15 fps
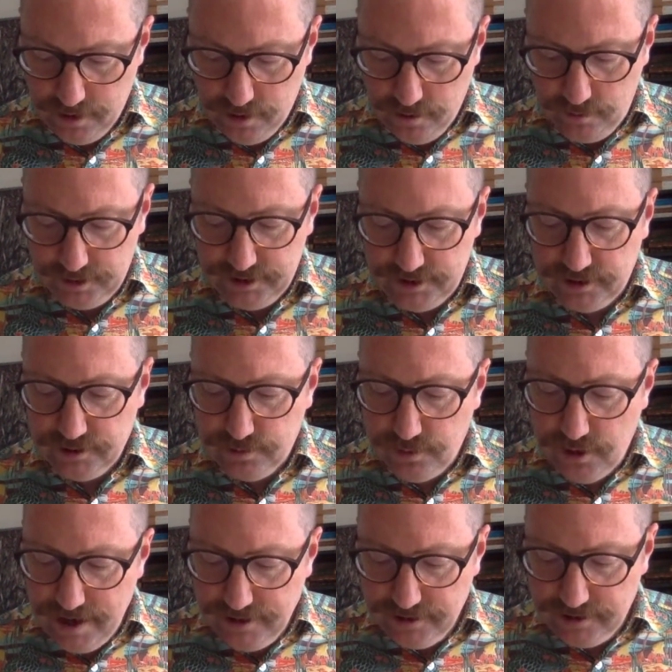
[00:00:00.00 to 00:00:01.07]
What is
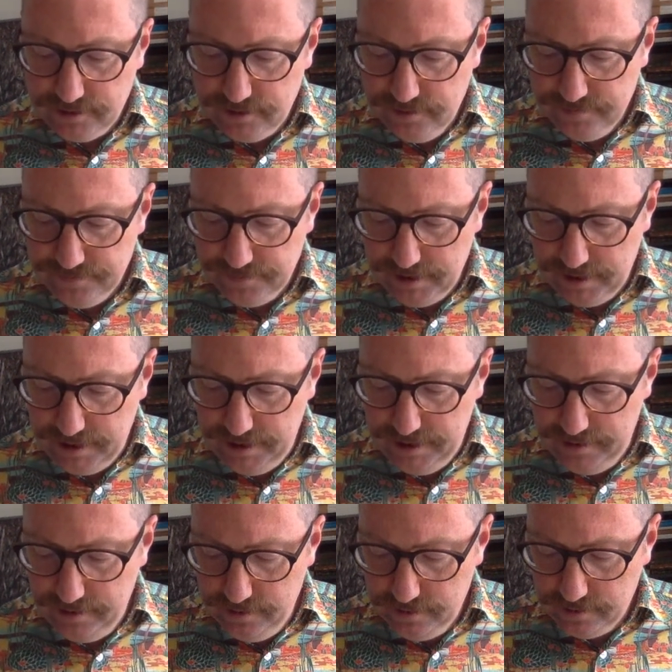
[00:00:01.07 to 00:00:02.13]
expressed
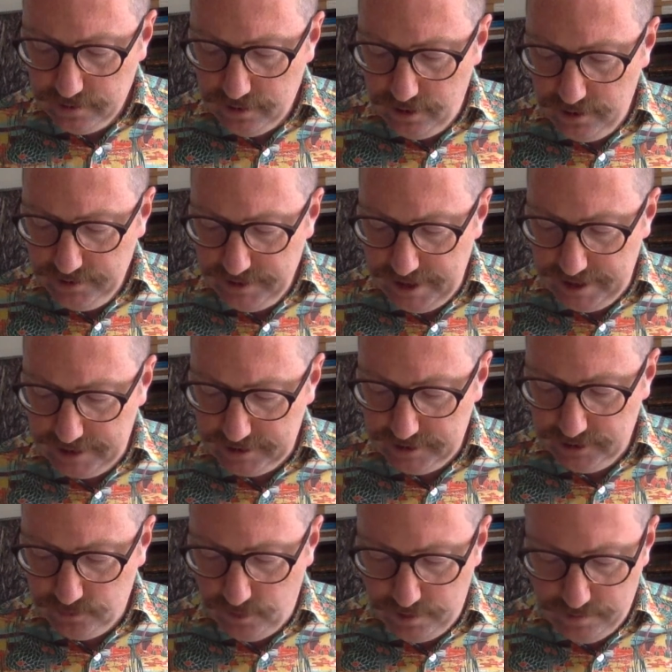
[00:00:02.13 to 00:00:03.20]
in context
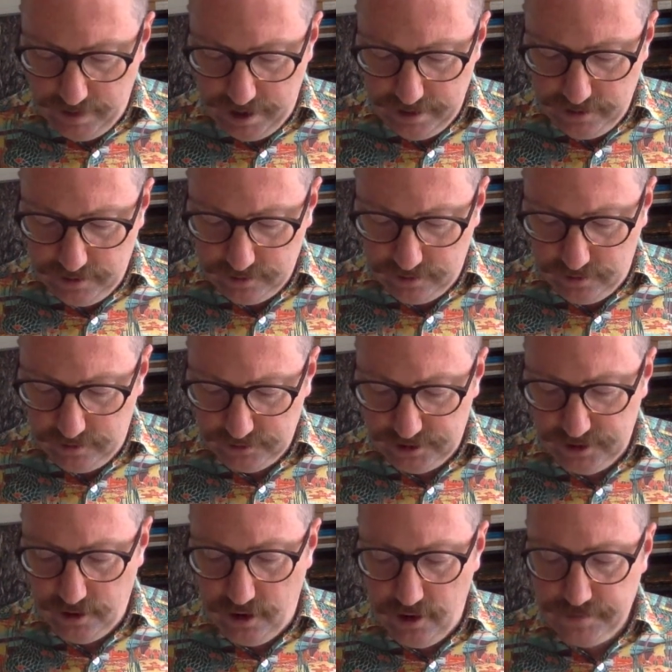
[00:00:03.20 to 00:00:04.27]
is what Meinong calls
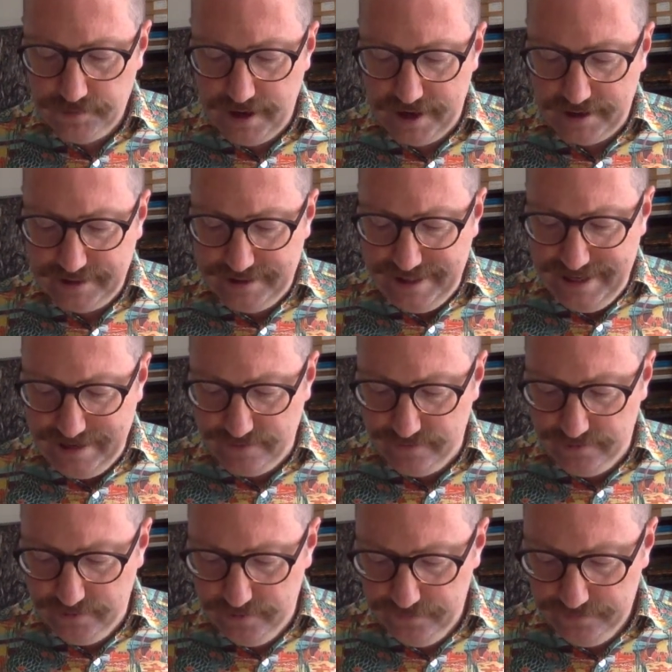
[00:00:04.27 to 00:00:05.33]
an
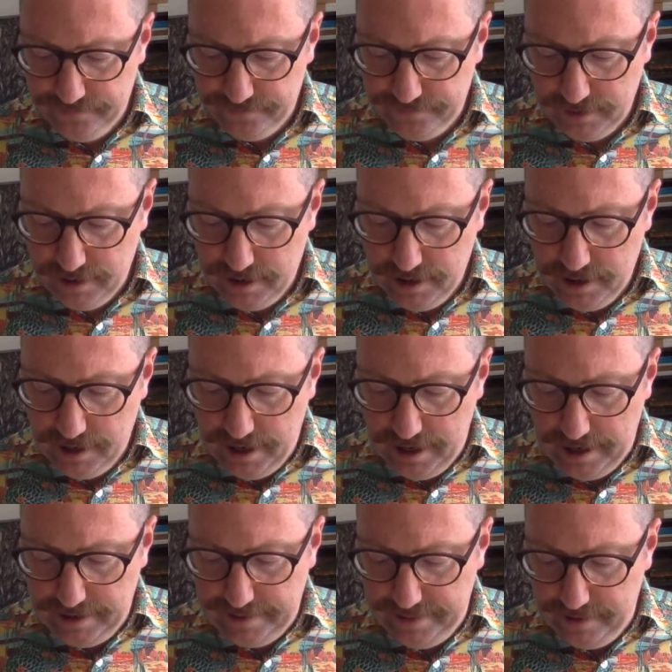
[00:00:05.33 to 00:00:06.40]
objektiv,
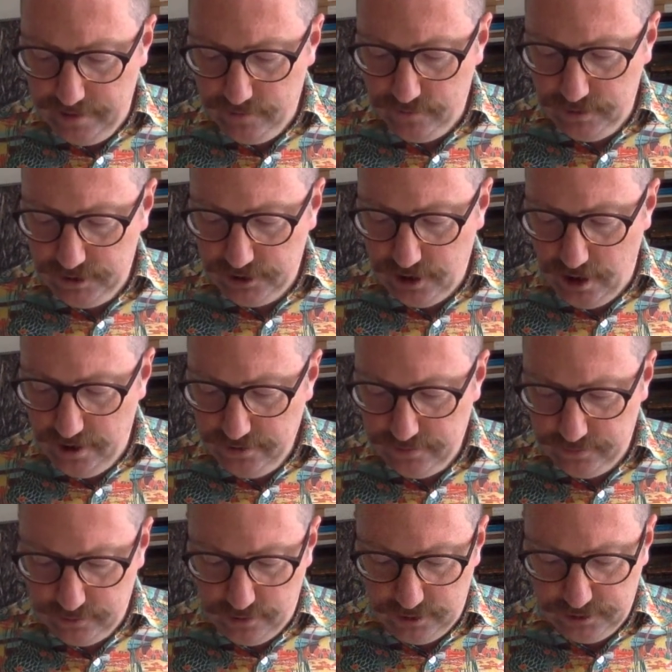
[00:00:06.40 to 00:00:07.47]
and which other
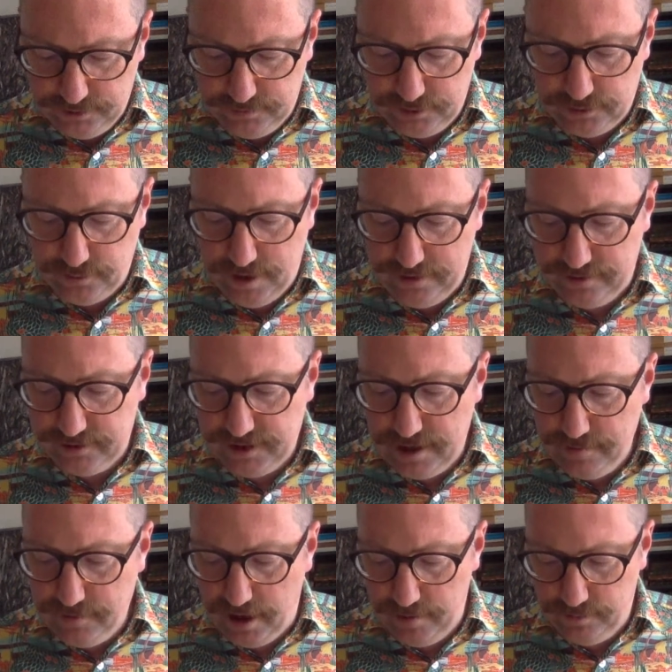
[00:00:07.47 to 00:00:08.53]
philosophers around the
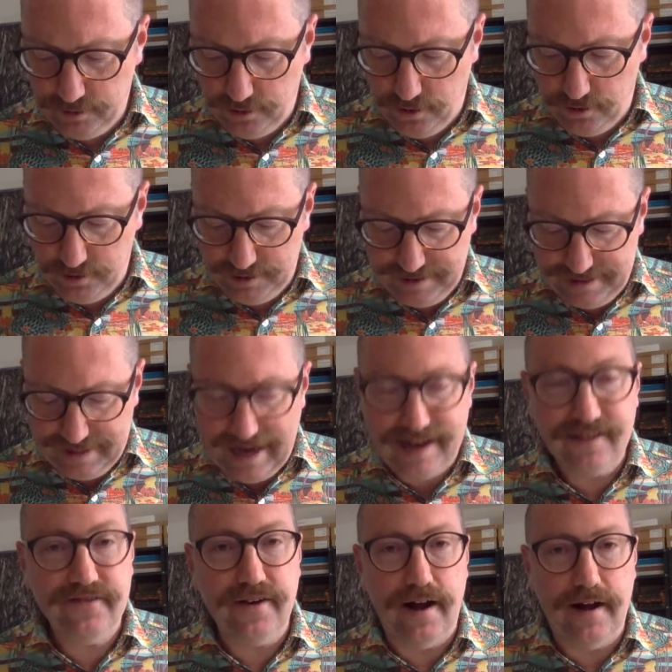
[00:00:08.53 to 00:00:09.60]
same time would call a
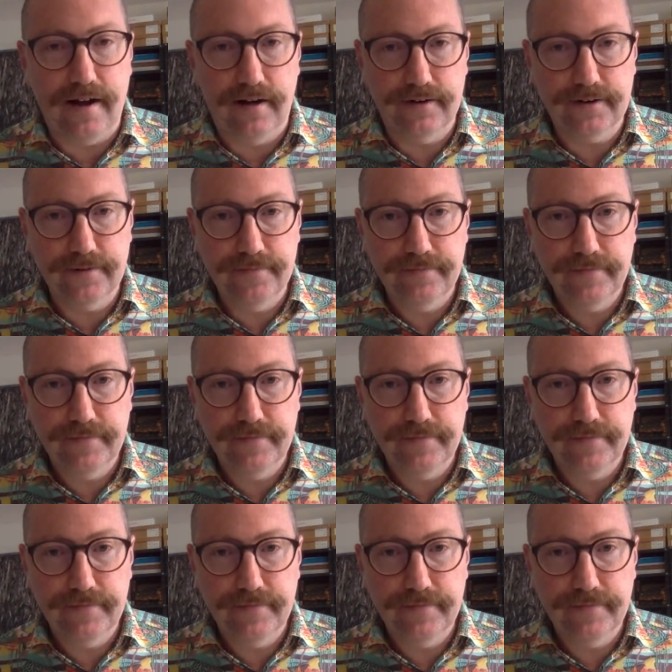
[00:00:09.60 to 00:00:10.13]
Sachverhalt,